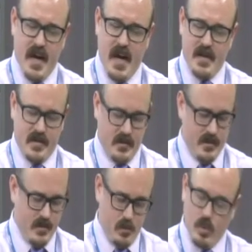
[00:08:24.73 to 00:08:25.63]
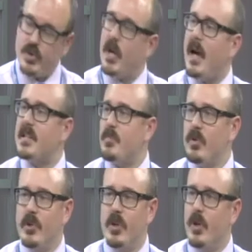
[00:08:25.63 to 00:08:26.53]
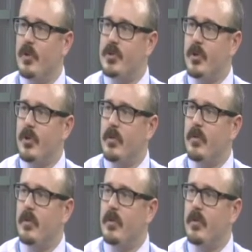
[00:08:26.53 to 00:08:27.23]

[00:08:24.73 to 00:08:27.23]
ask is, which hospital do you go to?